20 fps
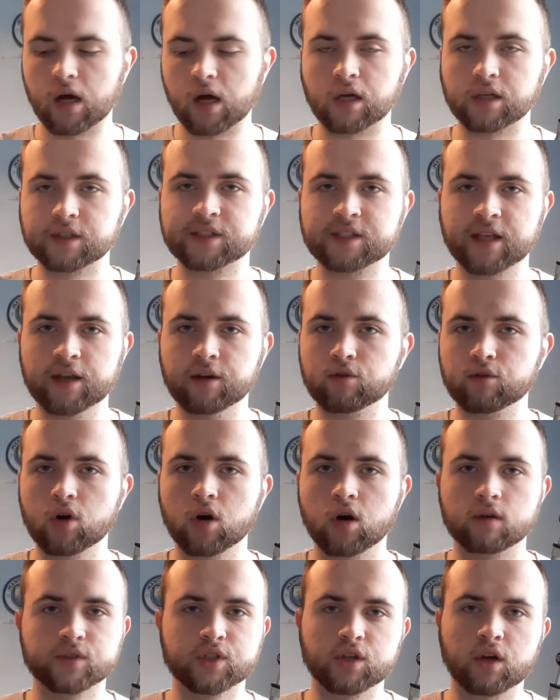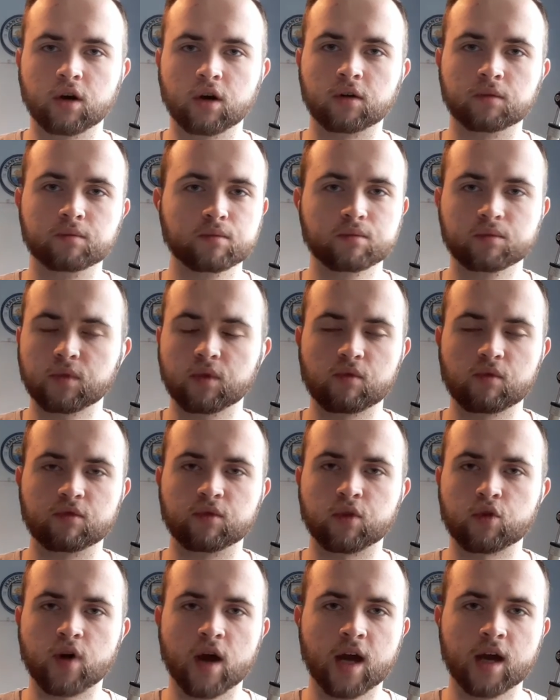Centre halves, you got
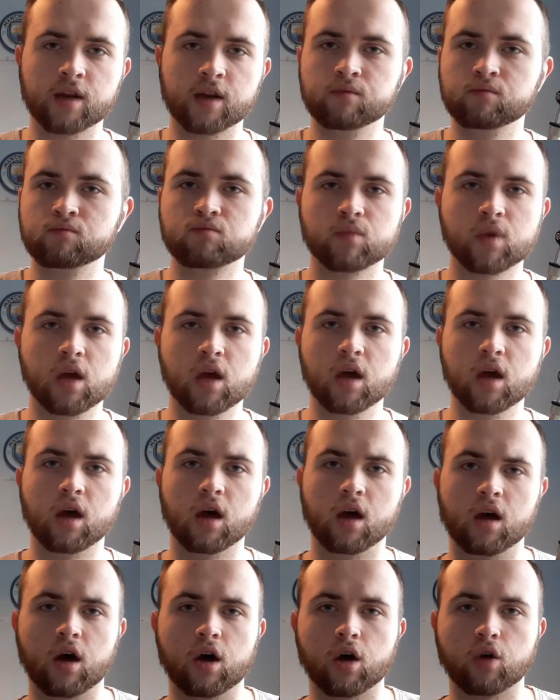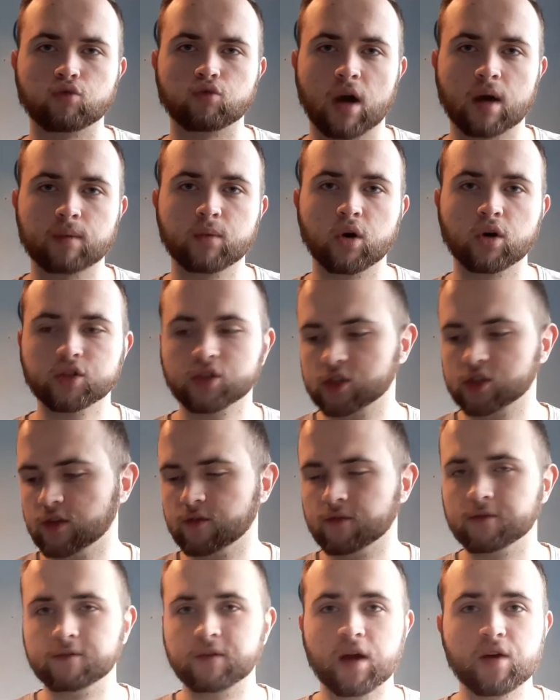Varane, Ramos,
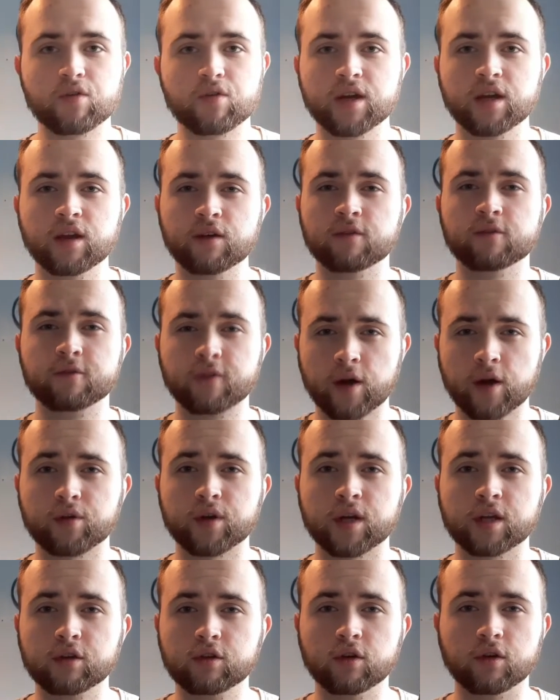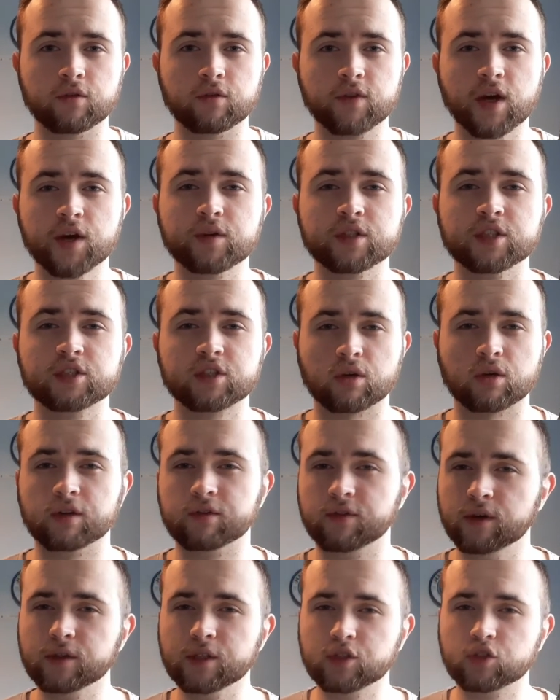very good, very solid,
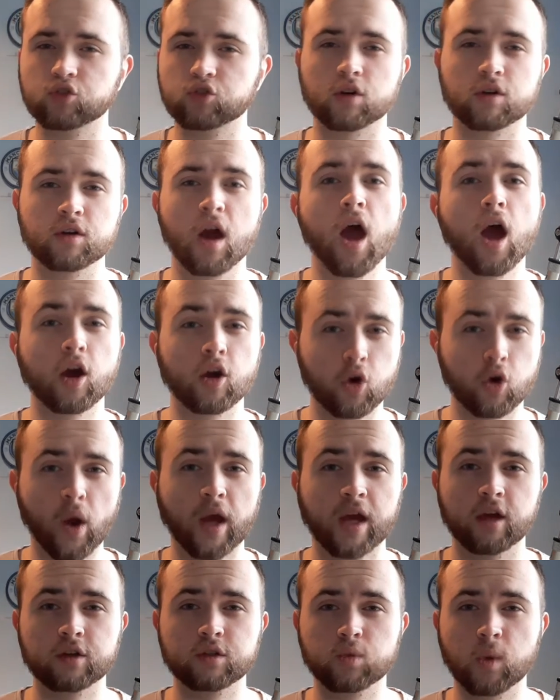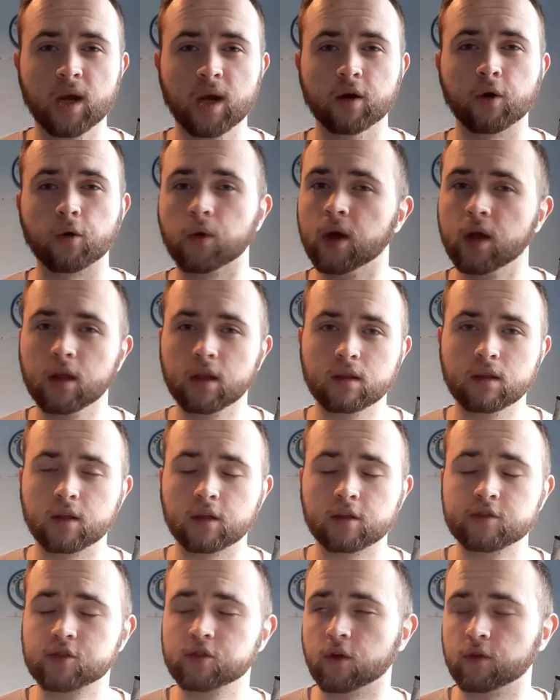very strong, quick as well.
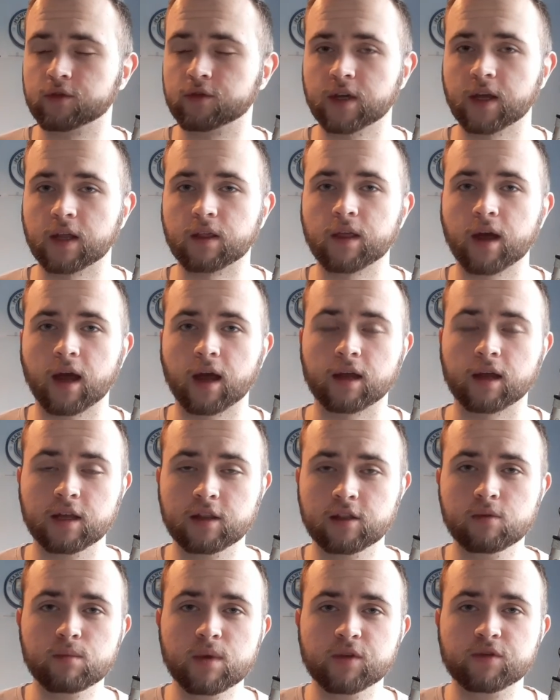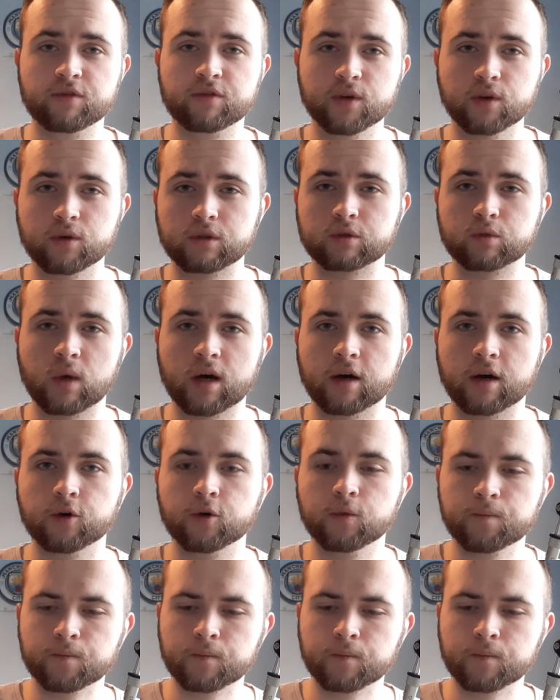Let's not forget that. In the midfield as well,